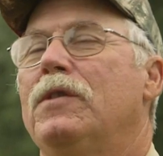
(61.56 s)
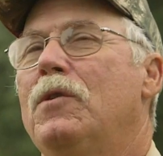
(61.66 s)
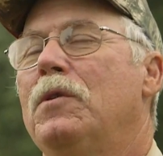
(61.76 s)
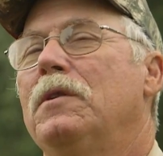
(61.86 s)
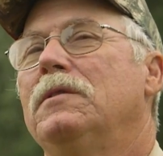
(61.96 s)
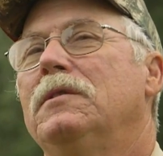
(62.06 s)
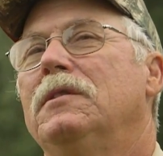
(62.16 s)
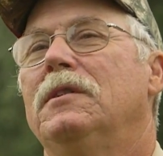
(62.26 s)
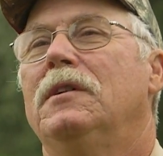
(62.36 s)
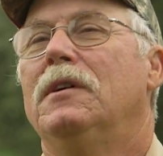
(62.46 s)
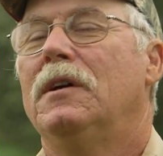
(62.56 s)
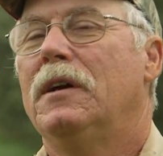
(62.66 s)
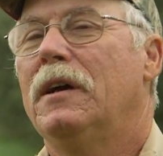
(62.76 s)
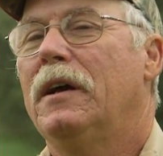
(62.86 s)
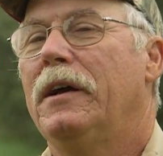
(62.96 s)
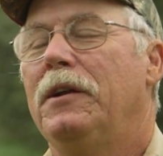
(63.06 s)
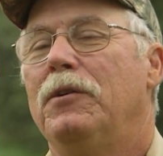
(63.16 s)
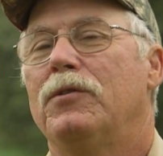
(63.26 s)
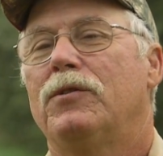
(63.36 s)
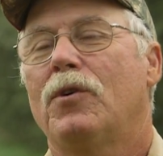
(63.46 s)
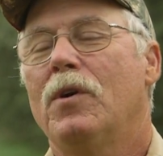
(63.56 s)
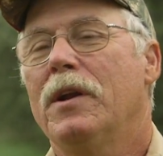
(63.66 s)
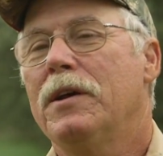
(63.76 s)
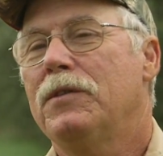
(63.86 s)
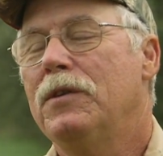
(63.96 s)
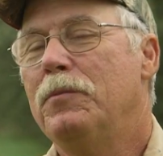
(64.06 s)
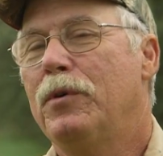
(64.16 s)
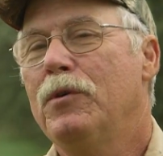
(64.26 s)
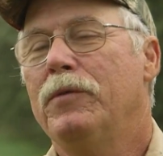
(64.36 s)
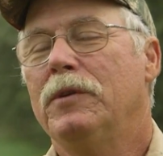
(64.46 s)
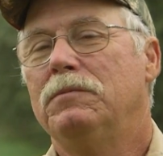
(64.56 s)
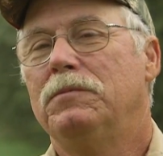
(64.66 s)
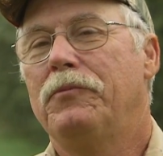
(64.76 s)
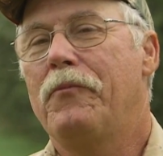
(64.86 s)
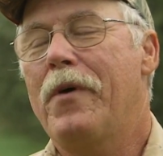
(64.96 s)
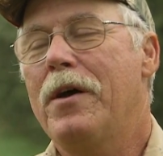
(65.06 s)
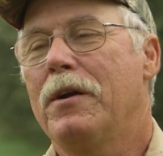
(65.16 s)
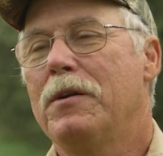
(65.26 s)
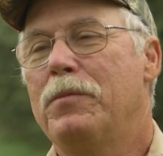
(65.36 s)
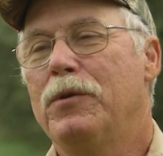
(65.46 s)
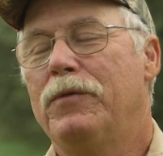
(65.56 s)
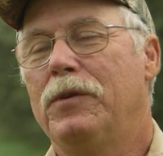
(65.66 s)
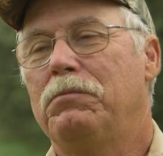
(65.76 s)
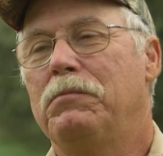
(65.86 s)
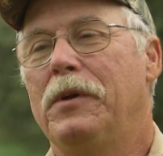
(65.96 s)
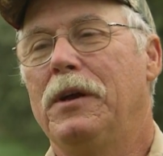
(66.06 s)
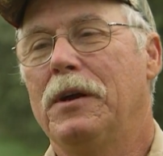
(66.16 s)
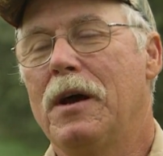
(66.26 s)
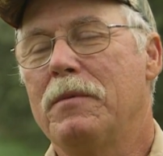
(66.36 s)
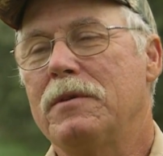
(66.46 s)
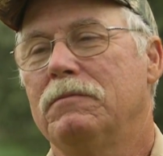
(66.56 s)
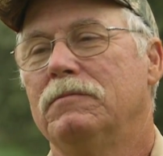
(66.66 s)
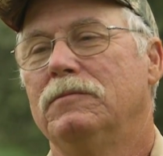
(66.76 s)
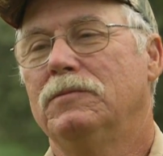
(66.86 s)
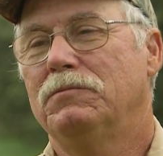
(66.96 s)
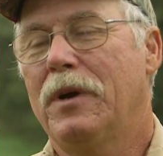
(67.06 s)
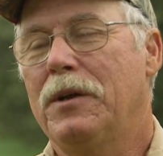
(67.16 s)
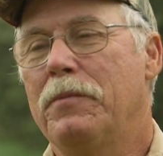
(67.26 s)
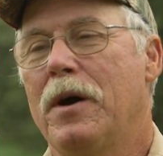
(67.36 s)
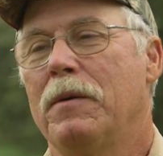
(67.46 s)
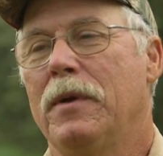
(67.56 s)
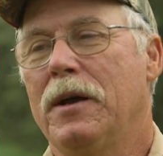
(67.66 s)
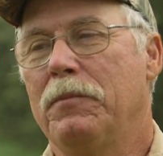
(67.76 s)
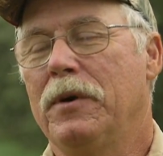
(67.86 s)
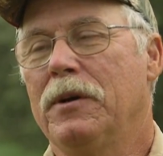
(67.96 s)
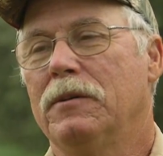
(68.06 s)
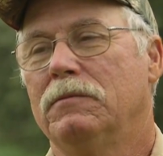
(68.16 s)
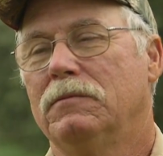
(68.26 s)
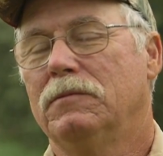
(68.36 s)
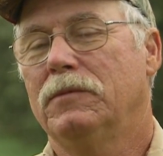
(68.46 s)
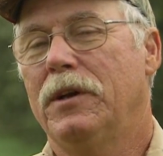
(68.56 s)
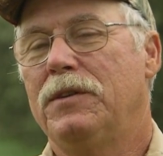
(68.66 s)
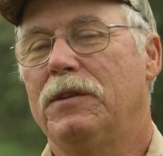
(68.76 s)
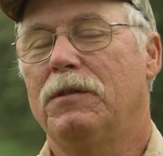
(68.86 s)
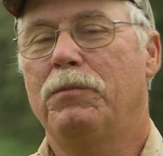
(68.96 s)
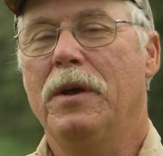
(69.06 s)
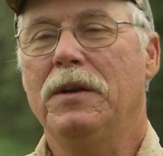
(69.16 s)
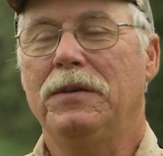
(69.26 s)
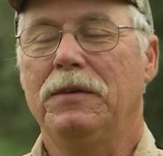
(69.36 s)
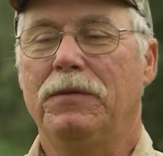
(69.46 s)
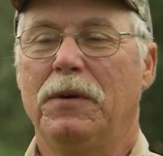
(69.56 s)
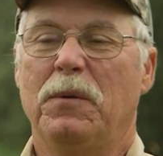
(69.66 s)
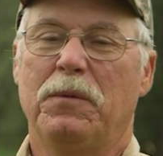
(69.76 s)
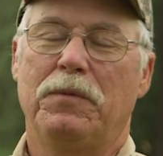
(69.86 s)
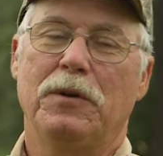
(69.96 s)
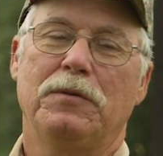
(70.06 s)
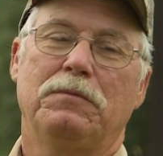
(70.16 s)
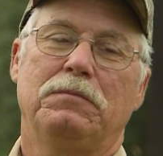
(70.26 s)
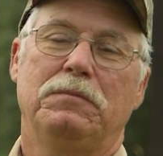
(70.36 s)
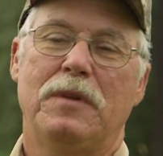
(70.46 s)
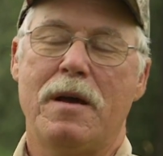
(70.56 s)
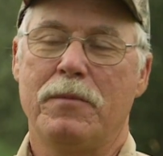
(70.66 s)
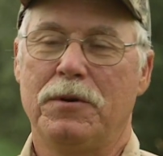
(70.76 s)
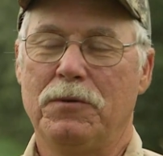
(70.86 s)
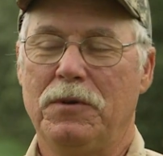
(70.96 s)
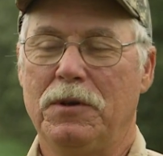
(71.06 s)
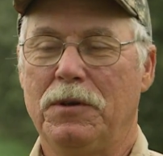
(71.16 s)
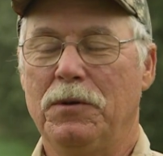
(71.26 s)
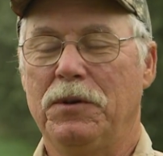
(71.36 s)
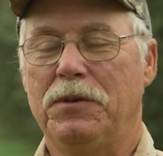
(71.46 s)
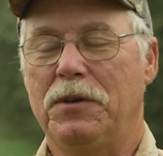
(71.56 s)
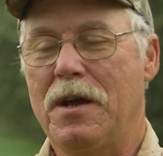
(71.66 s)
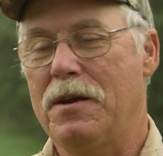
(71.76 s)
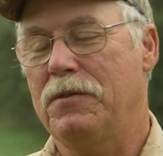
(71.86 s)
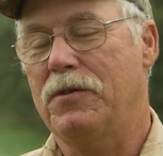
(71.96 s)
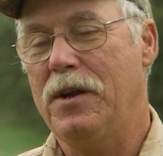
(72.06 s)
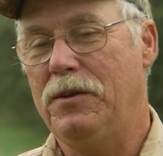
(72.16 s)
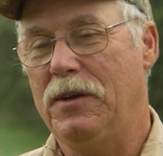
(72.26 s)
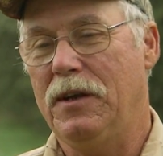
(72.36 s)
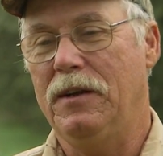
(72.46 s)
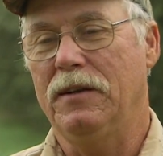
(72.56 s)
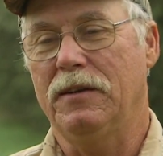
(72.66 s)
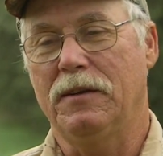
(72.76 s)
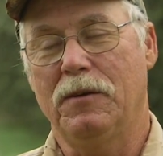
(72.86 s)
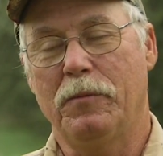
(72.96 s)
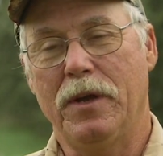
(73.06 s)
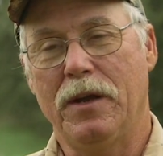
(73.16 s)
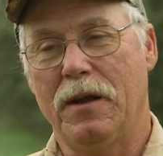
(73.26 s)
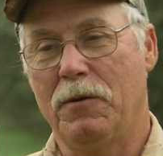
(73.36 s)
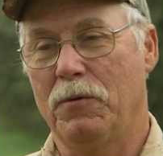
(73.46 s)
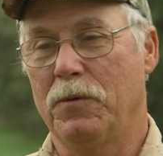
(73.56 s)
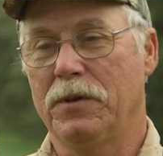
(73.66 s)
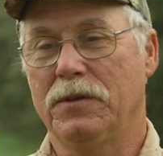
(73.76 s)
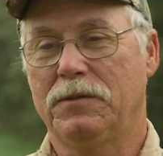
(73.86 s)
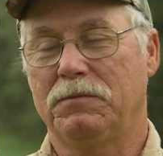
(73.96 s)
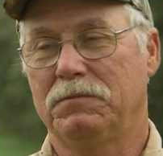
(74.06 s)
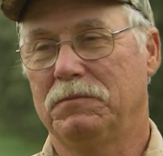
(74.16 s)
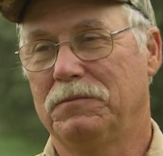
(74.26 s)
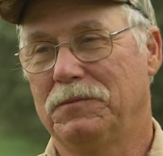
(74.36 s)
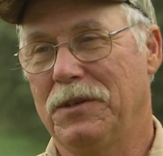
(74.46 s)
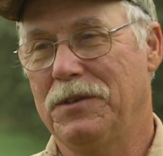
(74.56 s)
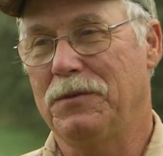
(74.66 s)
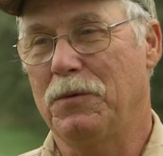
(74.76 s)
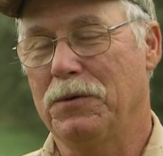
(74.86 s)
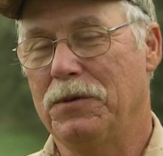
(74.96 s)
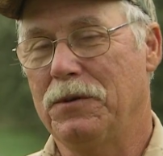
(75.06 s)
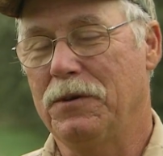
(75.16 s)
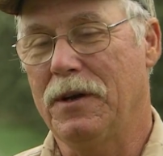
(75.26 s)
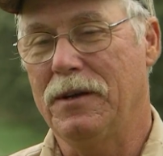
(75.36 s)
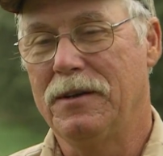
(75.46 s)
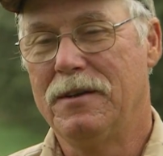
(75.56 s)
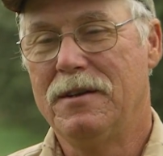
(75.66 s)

soil and your soil health's improving, that'll improve your economic, make your bottom line better. It's expensive, and the first time or two you do it, you kind of scratch your head and you think, oh man, I don't know whether this, this is worth it or not.